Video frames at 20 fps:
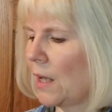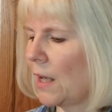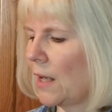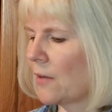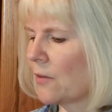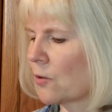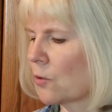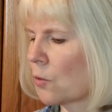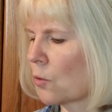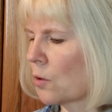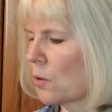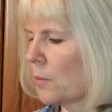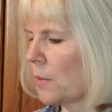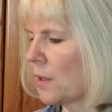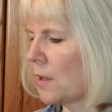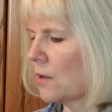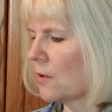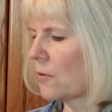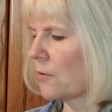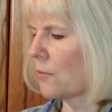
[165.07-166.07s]
It's an
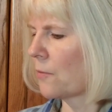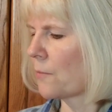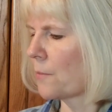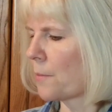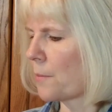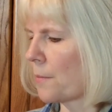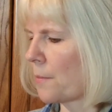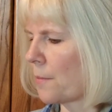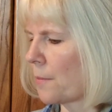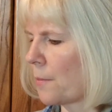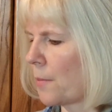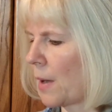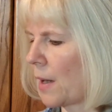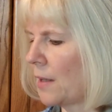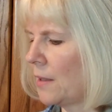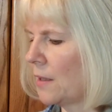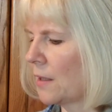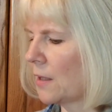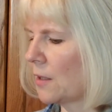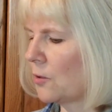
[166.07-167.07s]
ornament
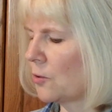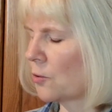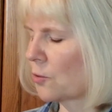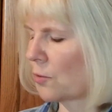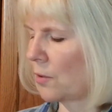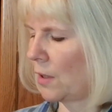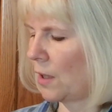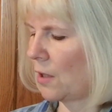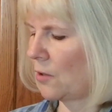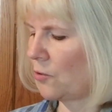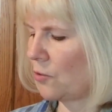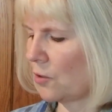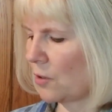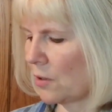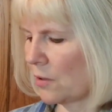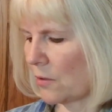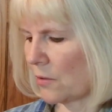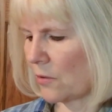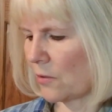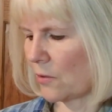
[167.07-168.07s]
by Nikki's
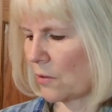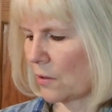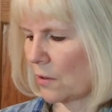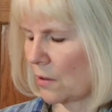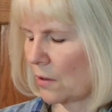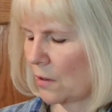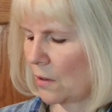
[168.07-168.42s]
Creations.